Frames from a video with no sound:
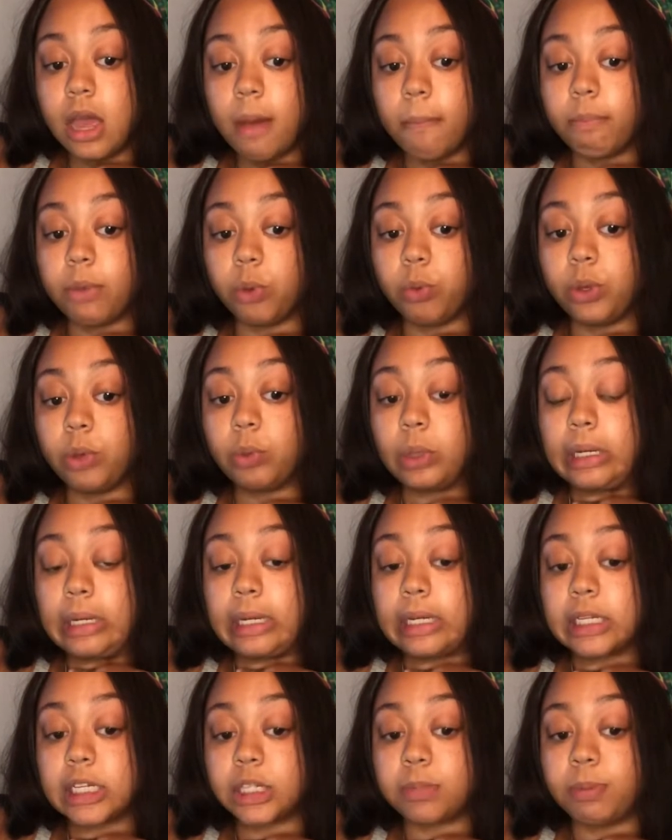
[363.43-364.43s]
but we will
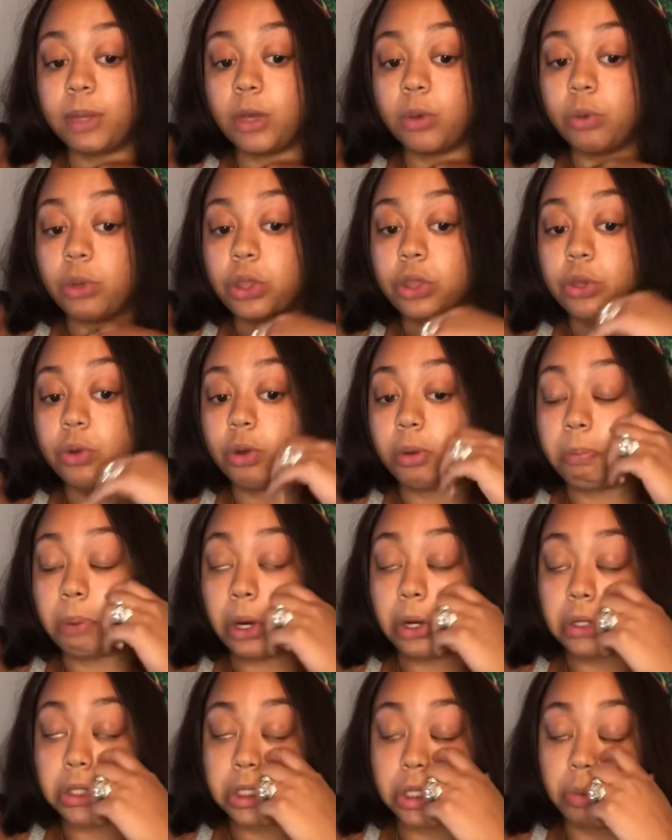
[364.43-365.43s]
need to speak with you in
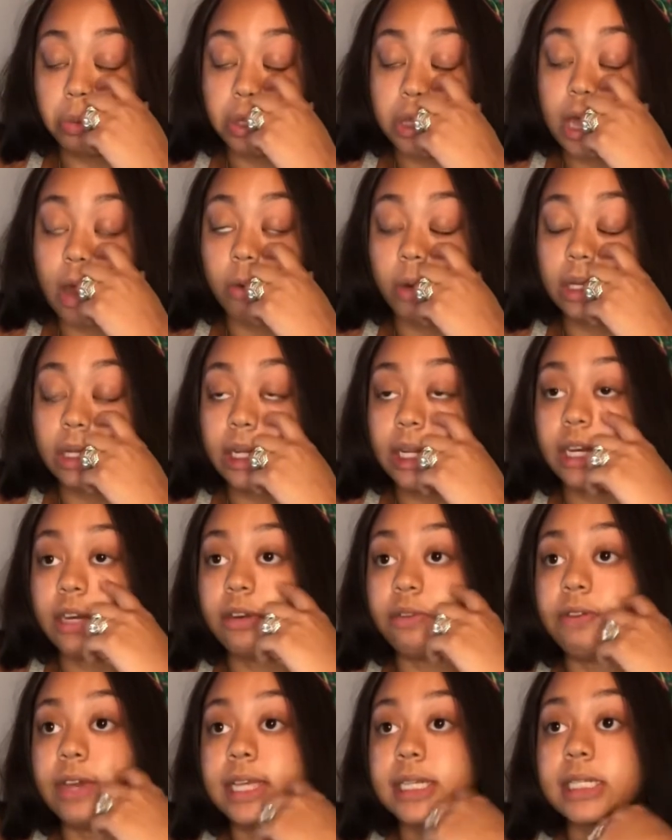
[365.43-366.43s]
person with our lead
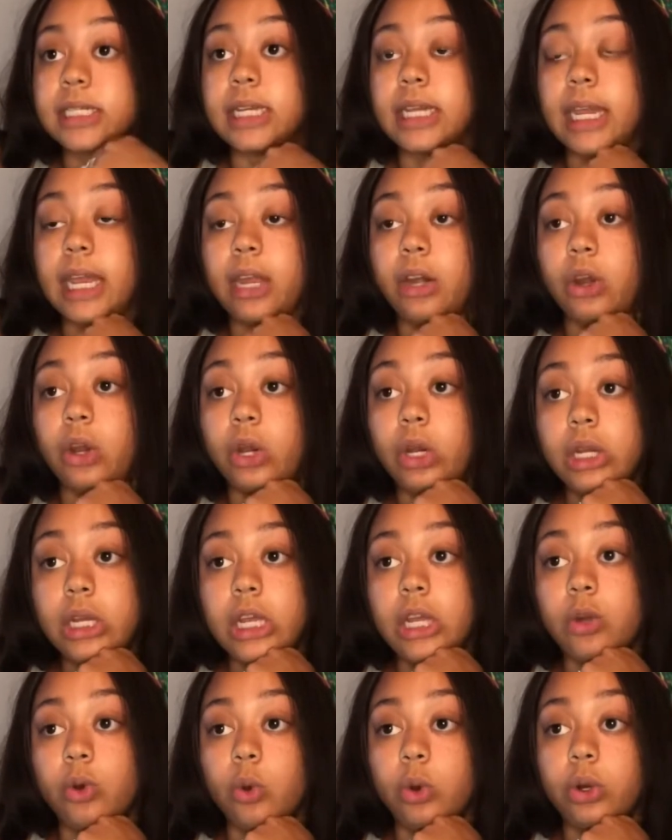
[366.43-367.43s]
investigator
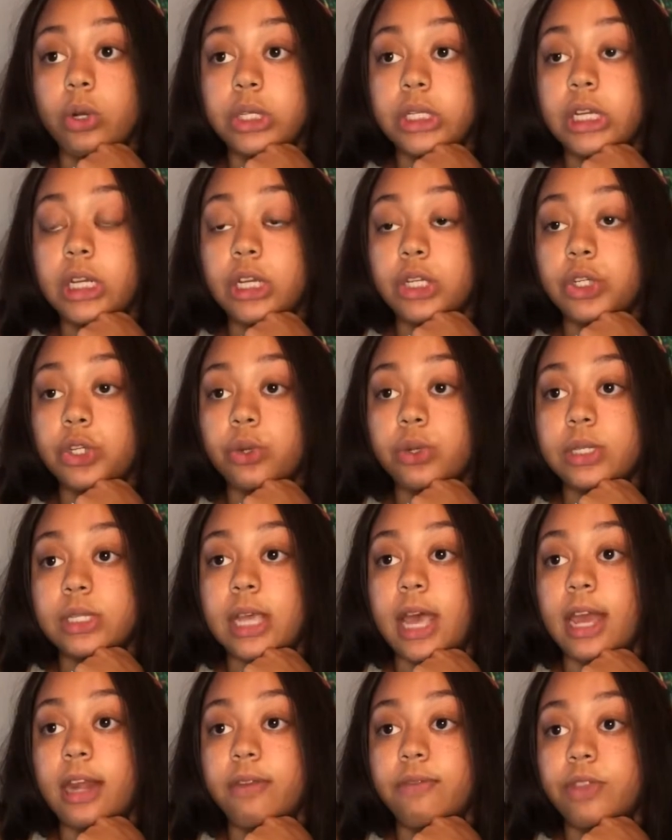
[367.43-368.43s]
in order to get your
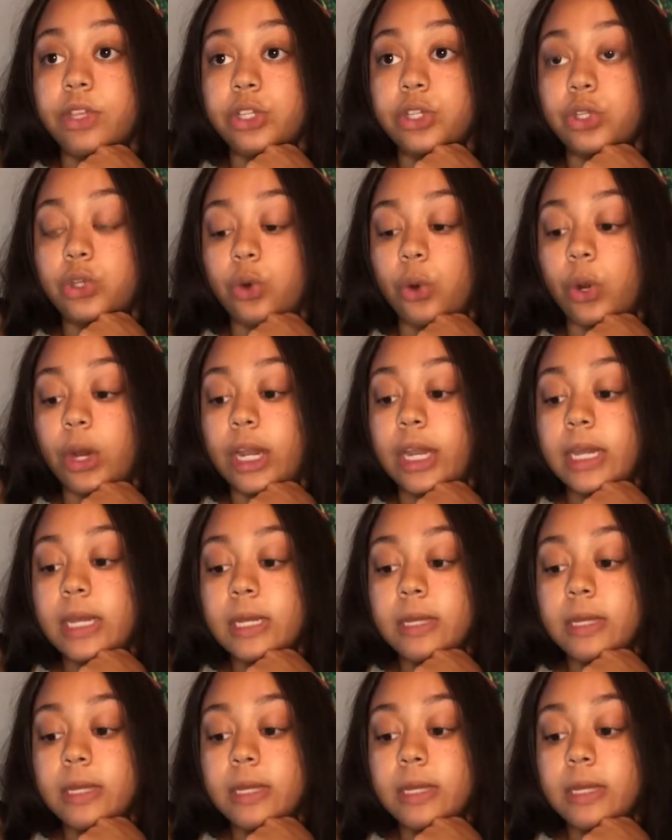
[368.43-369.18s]
side of the story.